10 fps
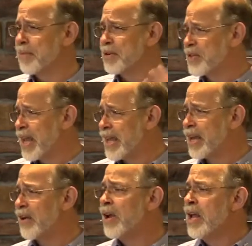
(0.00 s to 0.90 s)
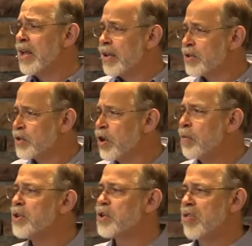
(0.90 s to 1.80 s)
I'm just saying, you know, there's so
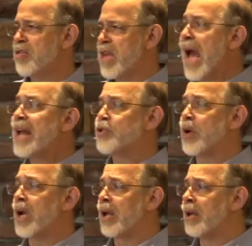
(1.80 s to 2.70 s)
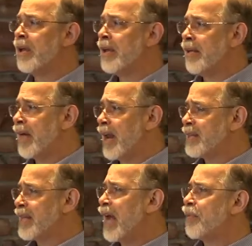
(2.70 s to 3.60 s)
much theatric that
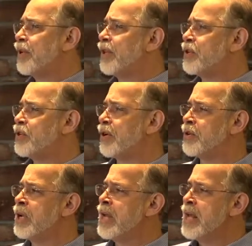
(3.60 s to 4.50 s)
has happened in the church.